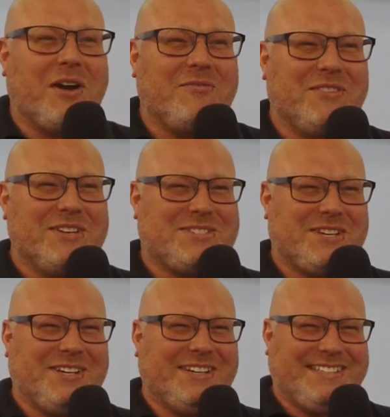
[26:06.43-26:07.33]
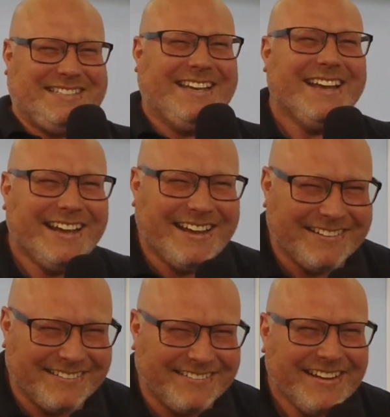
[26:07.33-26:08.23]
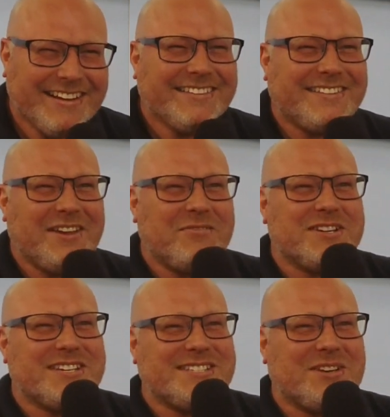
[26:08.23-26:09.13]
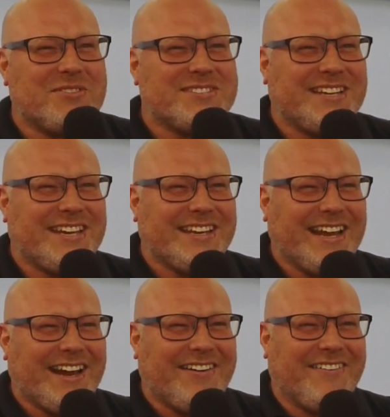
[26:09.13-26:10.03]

own research. Dave wishes he wasn't here now.